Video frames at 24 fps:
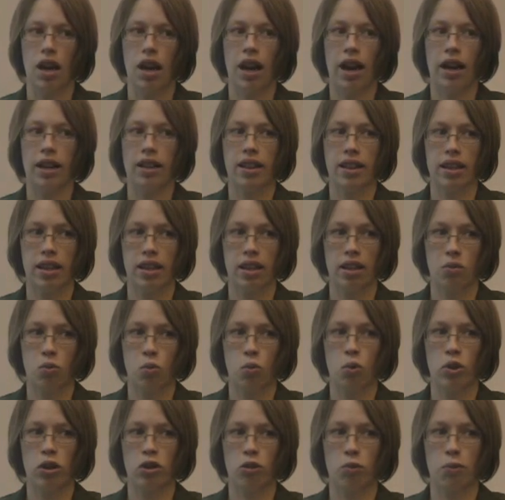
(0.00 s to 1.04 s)
I think it
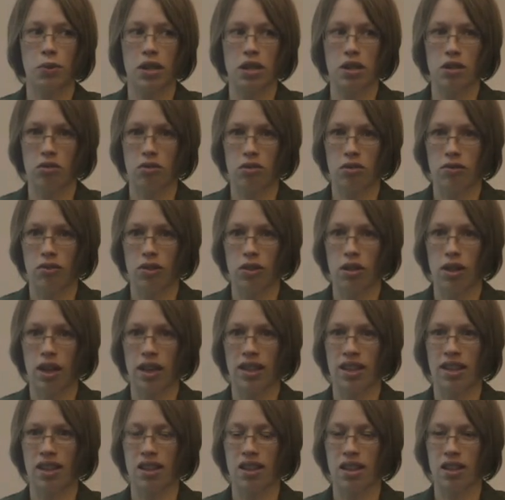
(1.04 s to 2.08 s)
will be useful. I
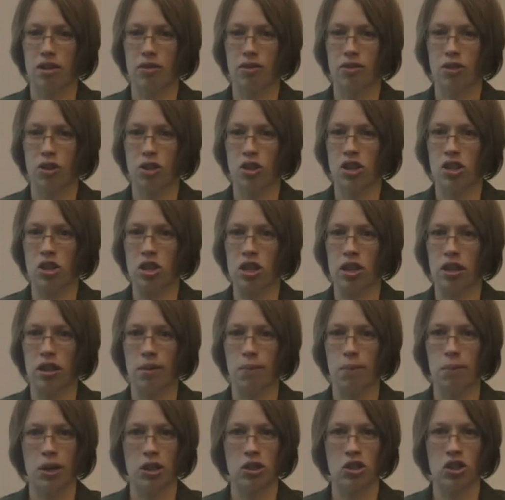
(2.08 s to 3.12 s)
think this first year,
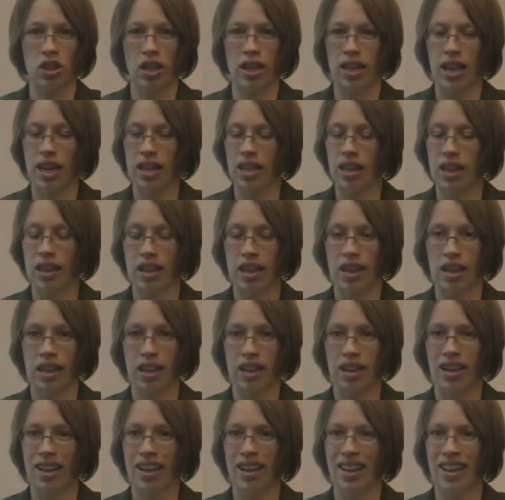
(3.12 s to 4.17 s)
much like
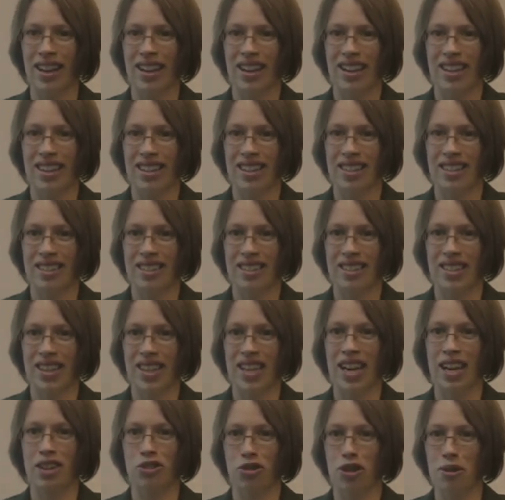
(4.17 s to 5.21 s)
anything, is
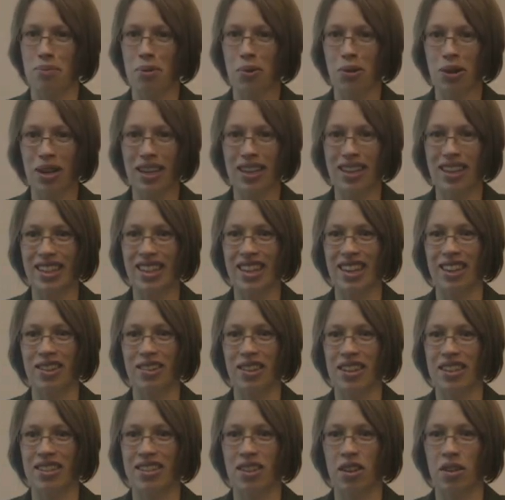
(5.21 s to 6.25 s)
the entry point,
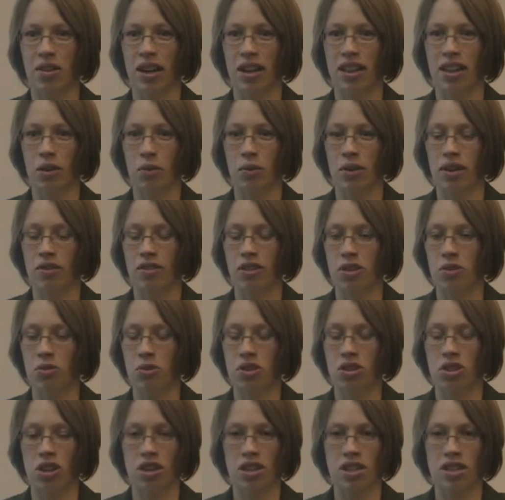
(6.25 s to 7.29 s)
and so I think whenever you
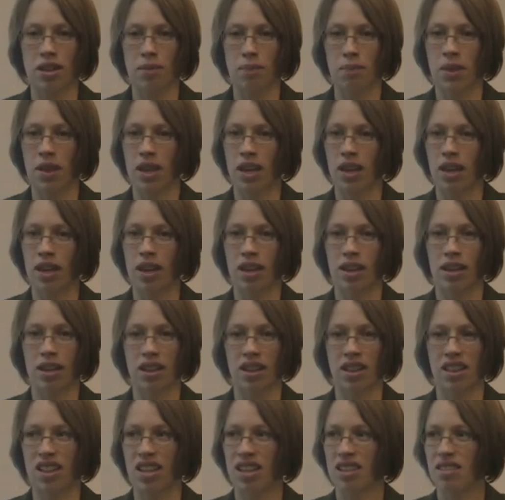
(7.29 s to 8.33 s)
start something,
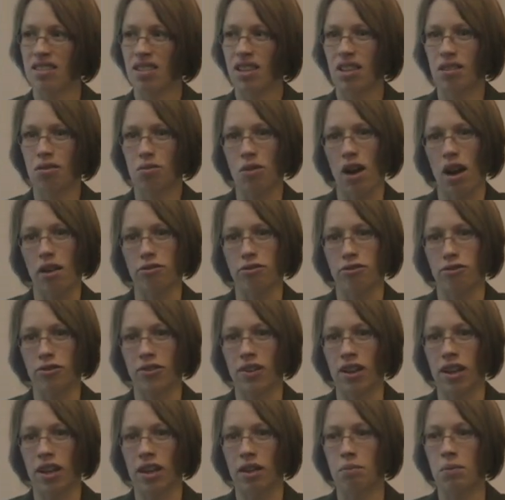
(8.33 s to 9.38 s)
it's a little rough.
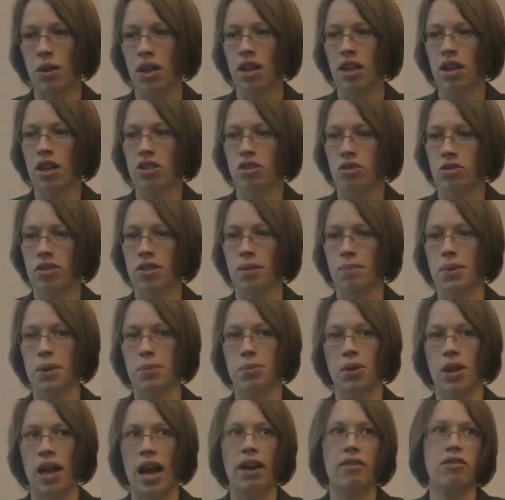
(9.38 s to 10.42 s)
So some
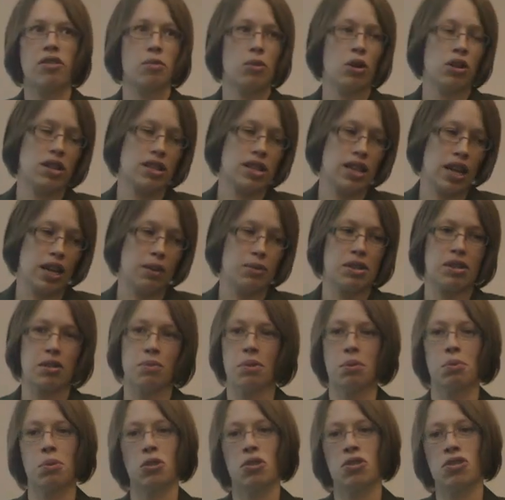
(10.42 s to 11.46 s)
people have them all the time, and
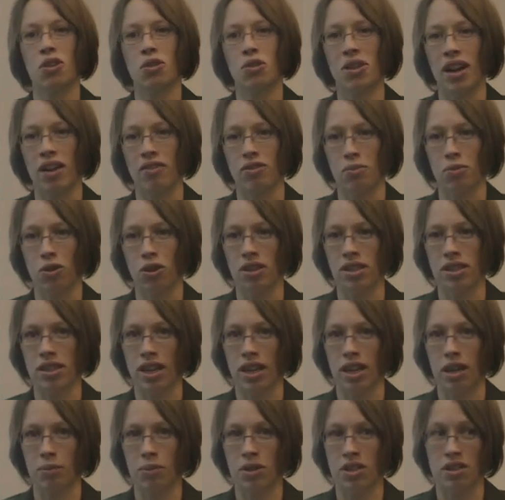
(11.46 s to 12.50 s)
some people don't have them all the
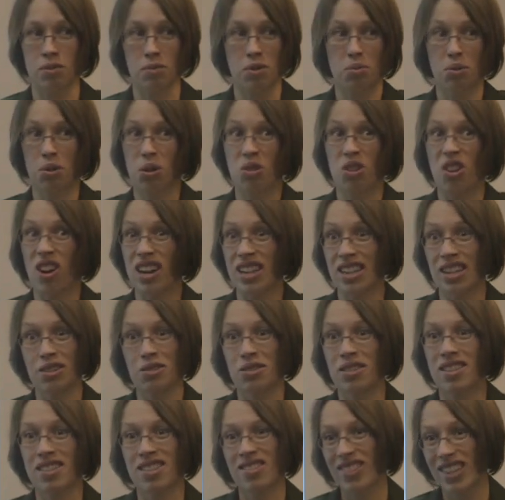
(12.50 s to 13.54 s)
time, and some people don't know how to
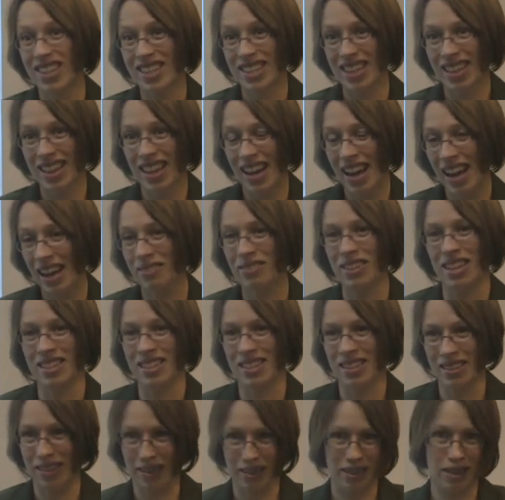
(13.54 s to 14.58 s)
use the device that they have
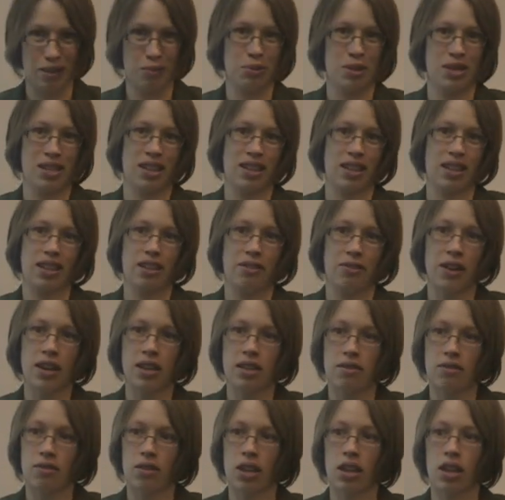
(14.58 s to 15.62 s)
necessarily particularly
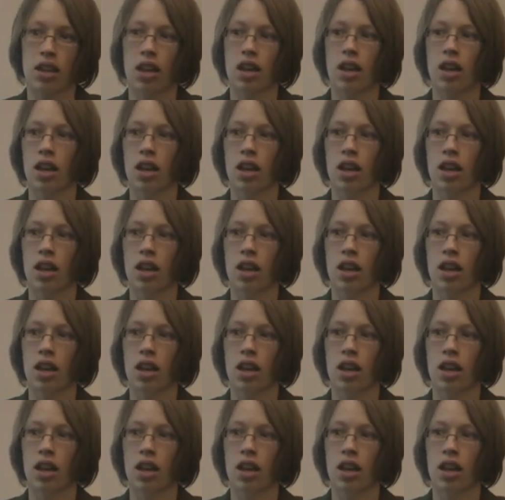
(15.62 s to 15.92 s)
effectively.